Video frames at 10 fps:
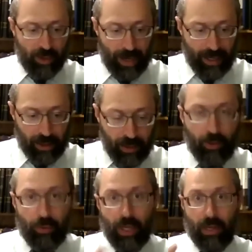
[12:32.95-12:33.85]

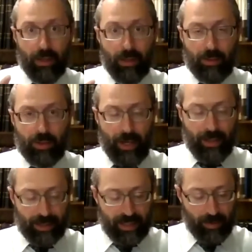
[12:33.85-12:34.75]
include
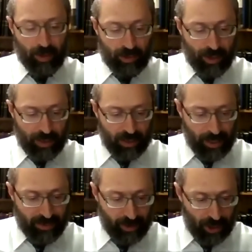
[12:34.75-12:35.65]
similar to the
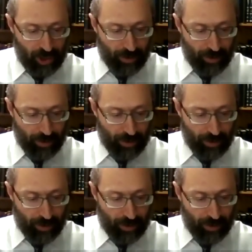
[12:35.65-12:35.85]
specification.